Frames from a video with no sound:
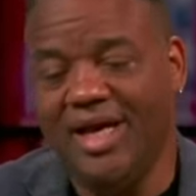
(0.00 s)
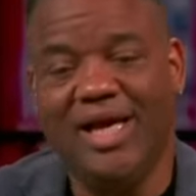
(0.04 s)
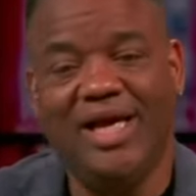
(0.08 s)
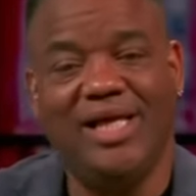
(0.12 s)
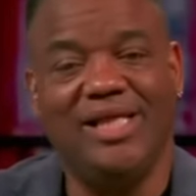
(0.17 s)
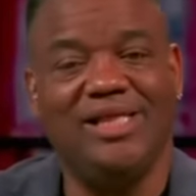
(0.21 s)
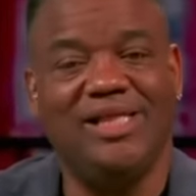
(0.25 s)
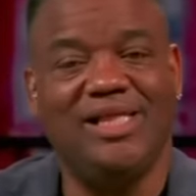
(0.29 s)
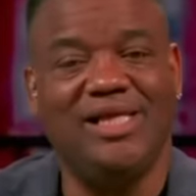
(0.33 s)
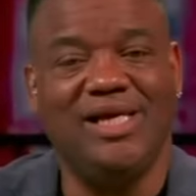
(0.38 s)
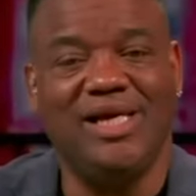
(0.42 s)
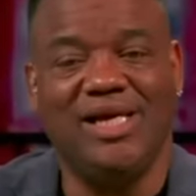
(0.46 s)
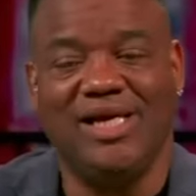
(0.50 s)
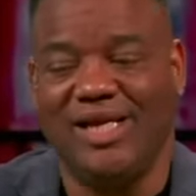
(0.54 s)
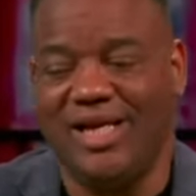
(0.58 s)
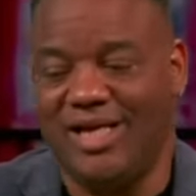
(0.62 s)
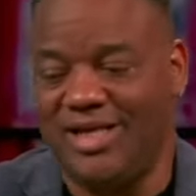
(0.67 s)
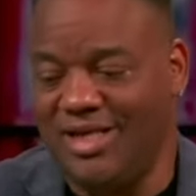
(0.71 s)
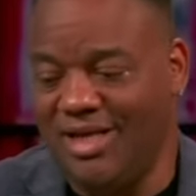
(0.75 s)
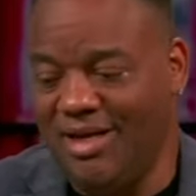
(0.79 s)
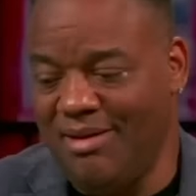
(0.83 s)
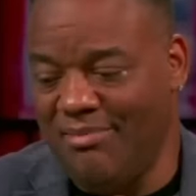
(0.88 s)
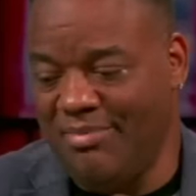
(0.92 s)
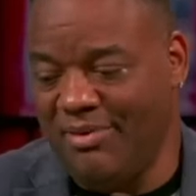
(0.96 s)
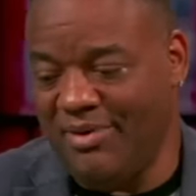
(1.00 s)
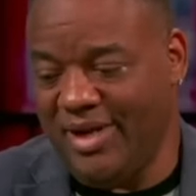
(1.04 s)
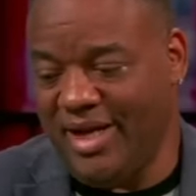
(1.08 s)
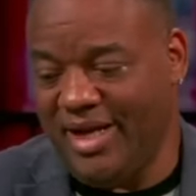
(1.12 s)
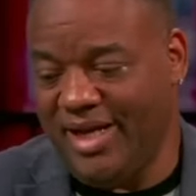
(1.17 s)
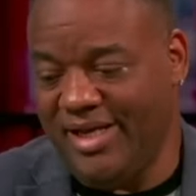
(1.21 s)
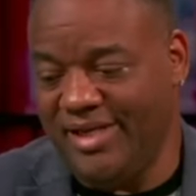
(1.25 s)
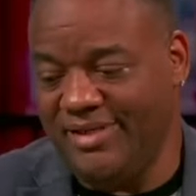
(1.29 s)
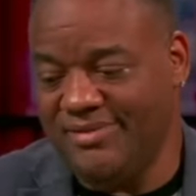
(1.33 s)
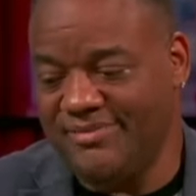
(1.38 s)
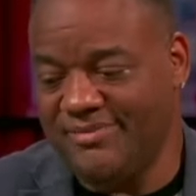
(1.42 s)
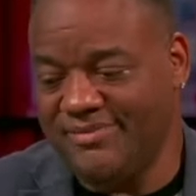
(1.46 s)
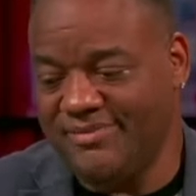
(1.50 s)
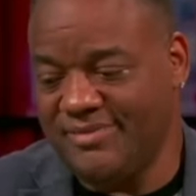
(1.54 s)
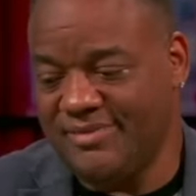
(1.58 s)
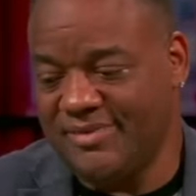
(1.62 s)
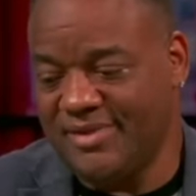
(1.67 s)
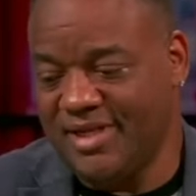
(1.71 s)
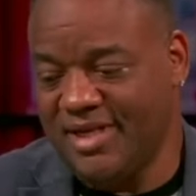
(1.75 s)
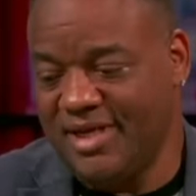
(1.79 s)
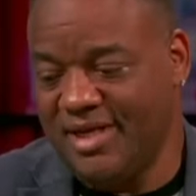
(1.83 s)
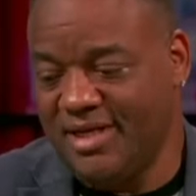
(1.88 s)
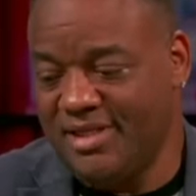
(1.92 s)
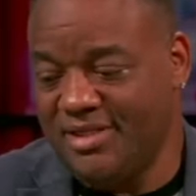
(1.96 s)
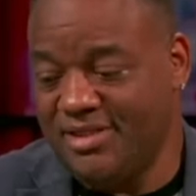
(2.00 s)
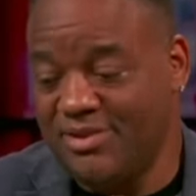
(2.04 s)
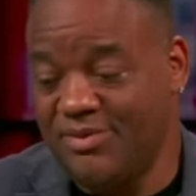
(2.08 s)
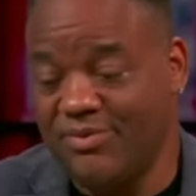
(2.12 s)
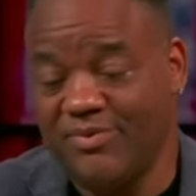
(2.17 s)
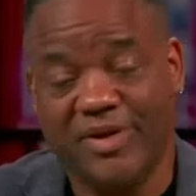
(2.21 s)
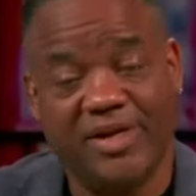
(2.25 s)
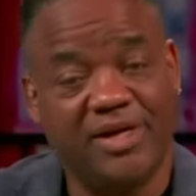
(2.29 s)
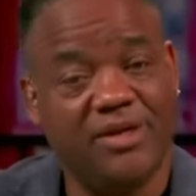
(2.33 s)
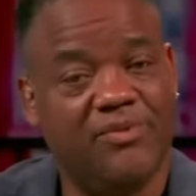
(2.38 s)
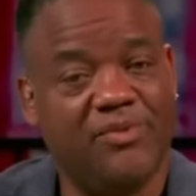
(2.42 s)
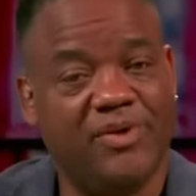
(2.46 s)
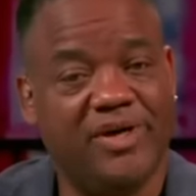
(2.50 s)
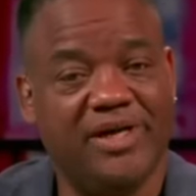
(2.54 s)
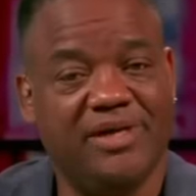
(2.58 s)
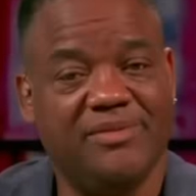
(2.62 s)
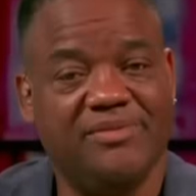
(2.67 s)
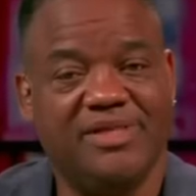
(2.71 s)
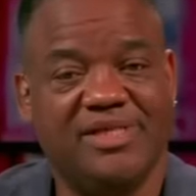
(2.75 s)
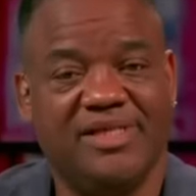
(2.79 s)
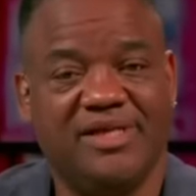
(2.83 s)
And then at number eight, Serena Williams,